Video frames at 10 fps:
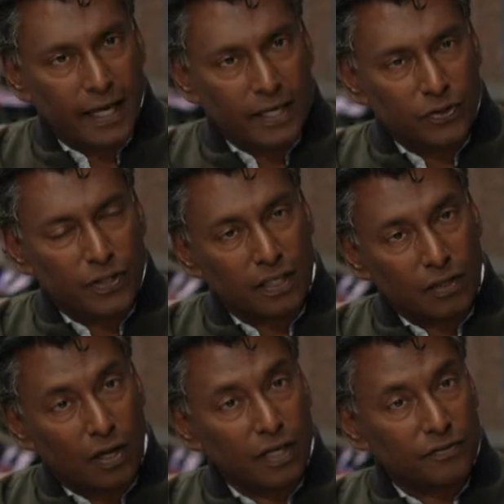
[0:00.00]
And you think a
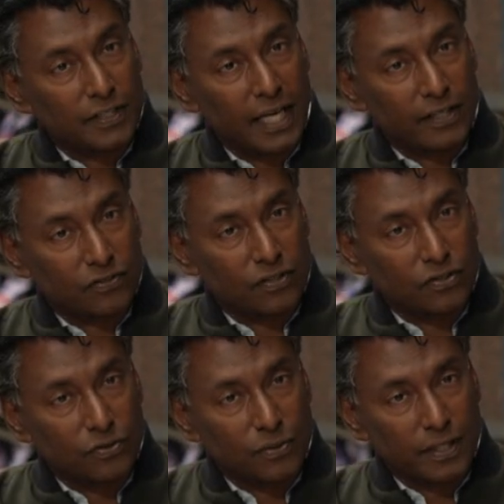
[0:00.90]
lot of it has to
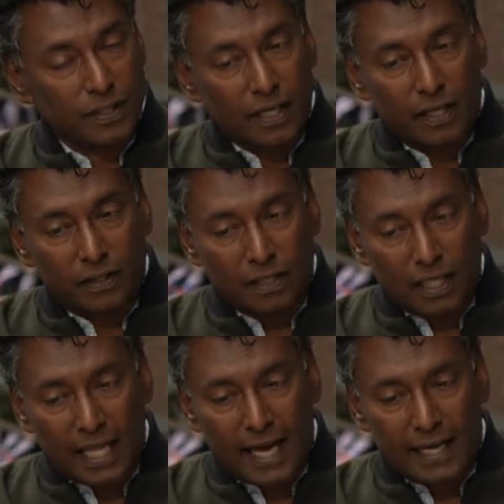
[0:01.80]
do with the
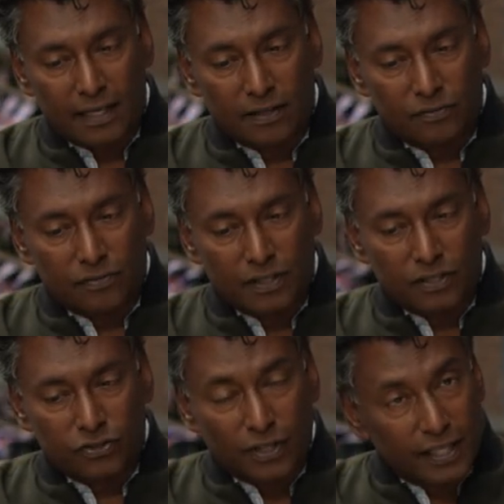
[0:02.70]
lack of
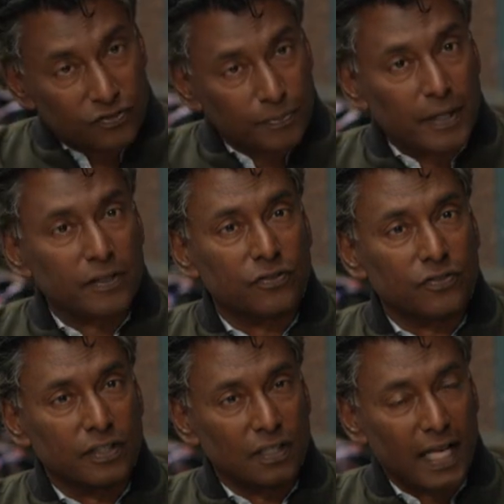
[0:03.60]

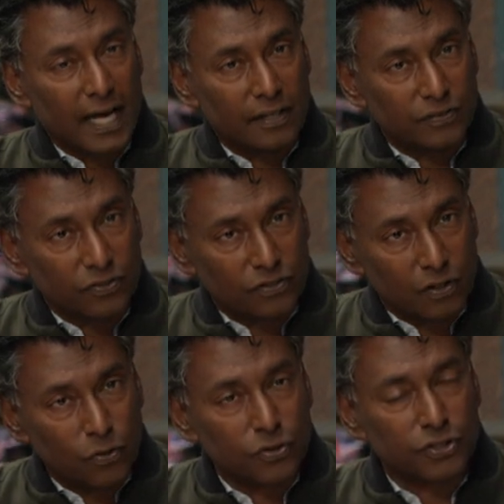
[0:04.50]
transparency, the lack of
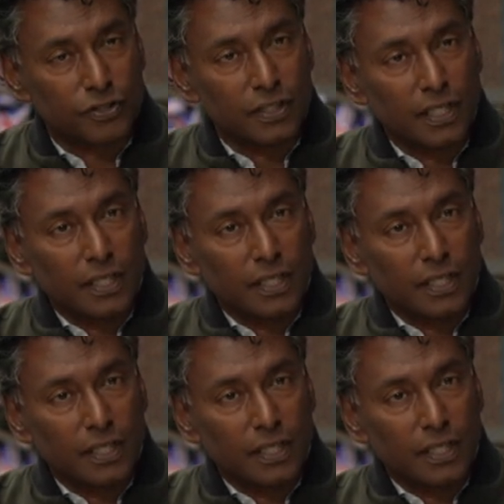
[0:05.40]
disclosure